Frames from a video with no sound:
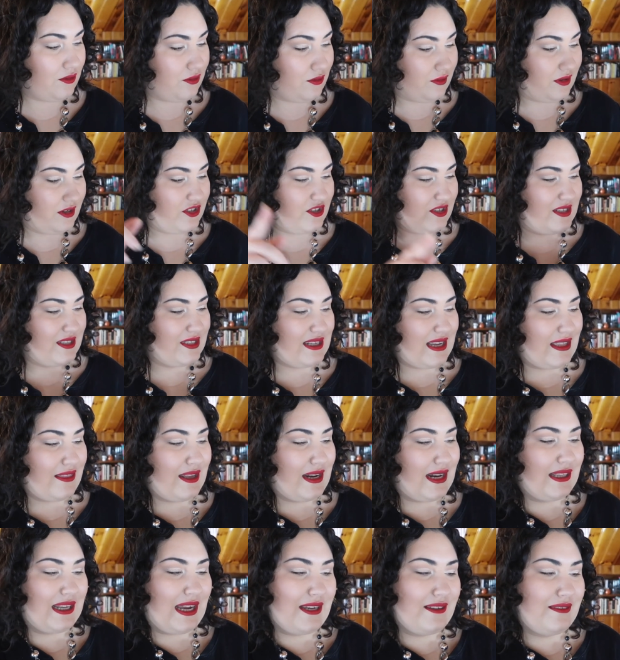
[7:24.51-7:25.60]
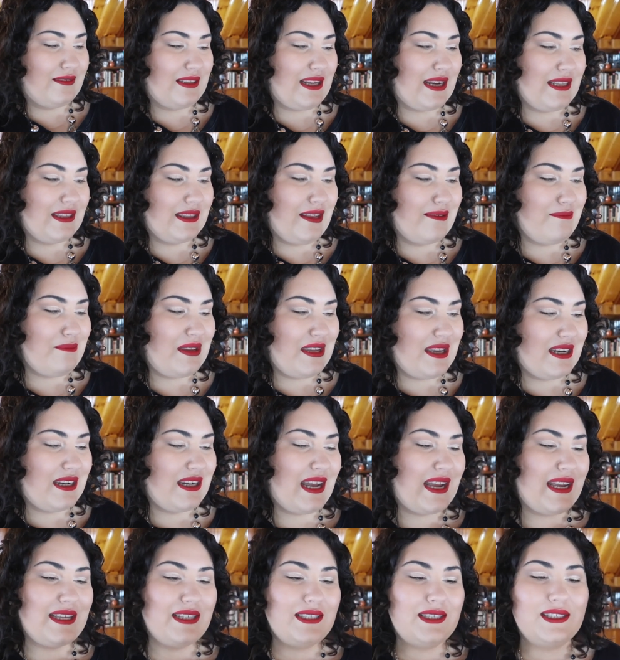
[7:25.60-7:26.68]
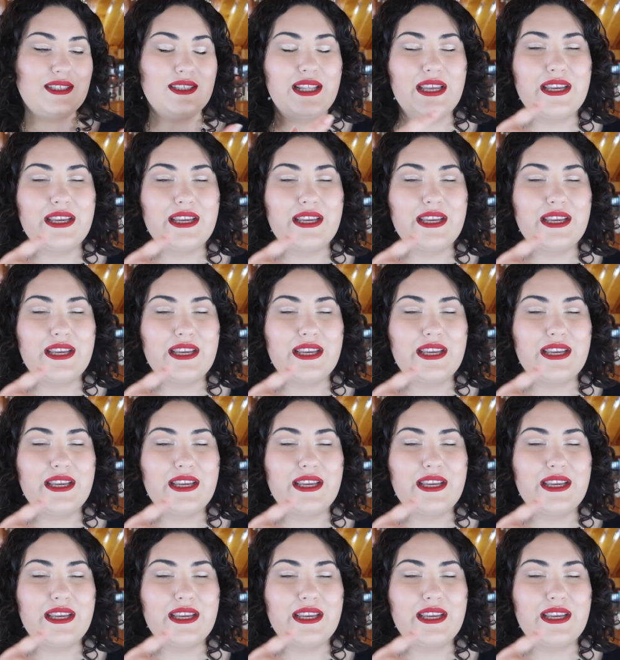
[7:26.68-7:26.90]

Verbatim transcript: Gorgeous. And then I, I, I love me a nice